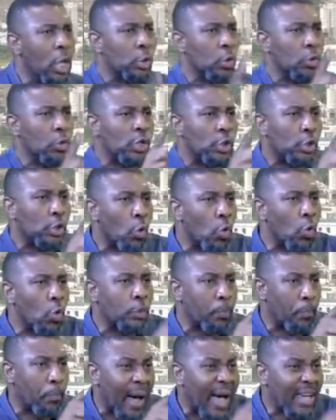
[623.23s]
So it shows
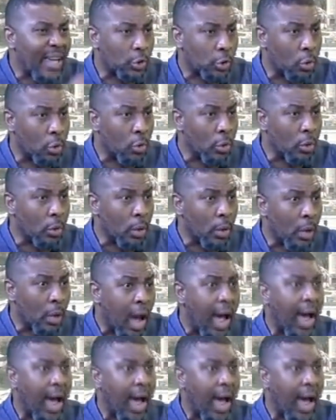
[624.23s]
passion